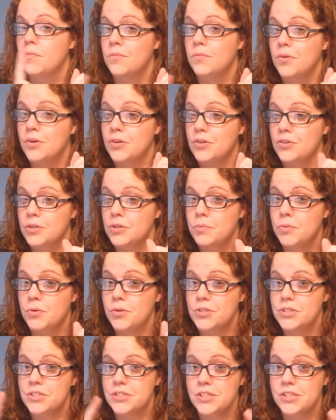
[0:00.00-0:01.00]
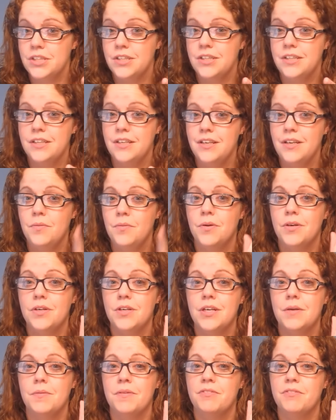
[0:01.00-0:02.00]
Water on the porch is good. Water
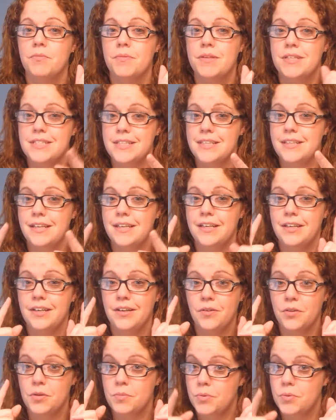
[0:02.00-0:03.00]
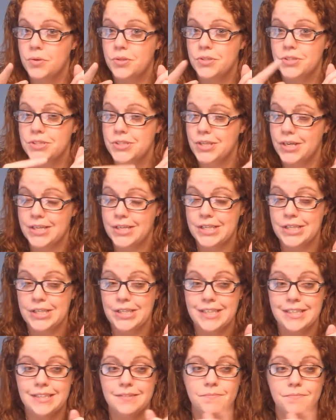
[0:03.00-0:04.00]
coming from the ceiling on the porch, not
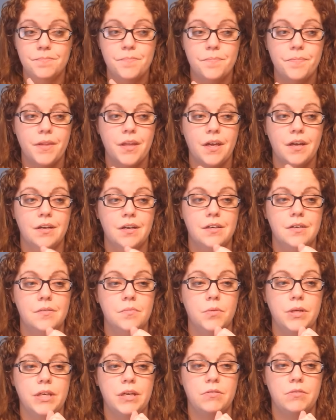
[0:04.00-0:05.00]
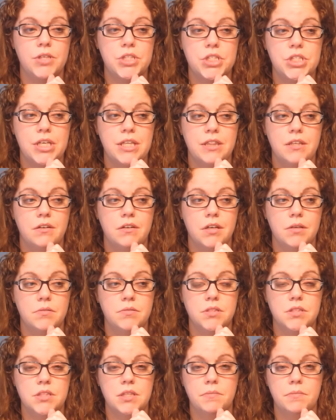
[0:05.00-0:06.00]
good. Um, we originally thought it was
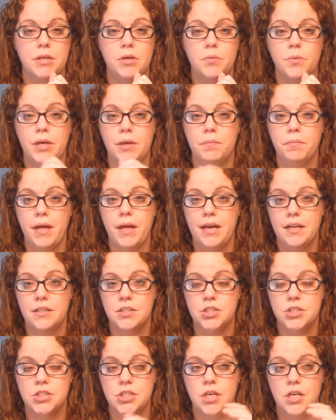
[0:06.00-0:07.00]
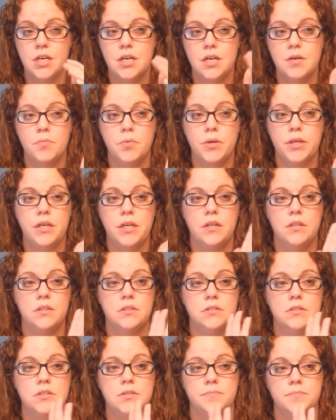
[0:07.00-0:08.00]
just going to be a quick patch job. We
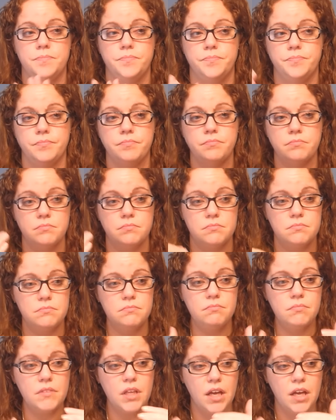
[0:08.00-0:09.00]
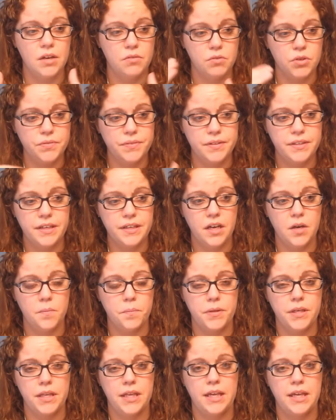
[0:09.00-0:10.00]
called a roofing
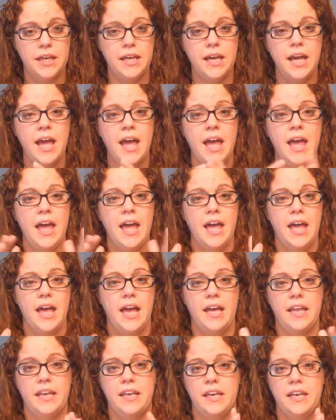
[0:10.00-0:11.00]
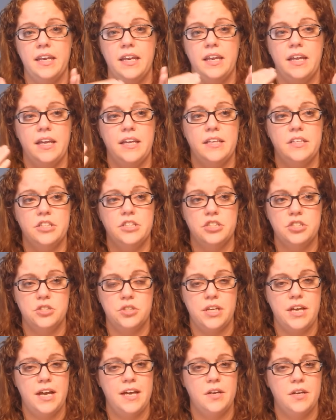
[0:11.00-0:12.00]
company. Mm-hmm and it
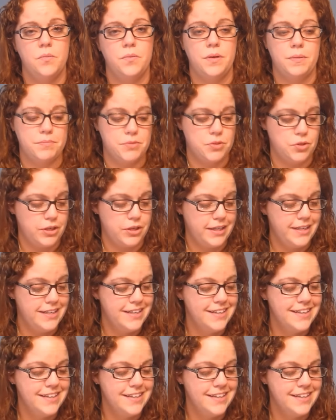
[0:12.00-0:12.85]
just kind of I'm sorry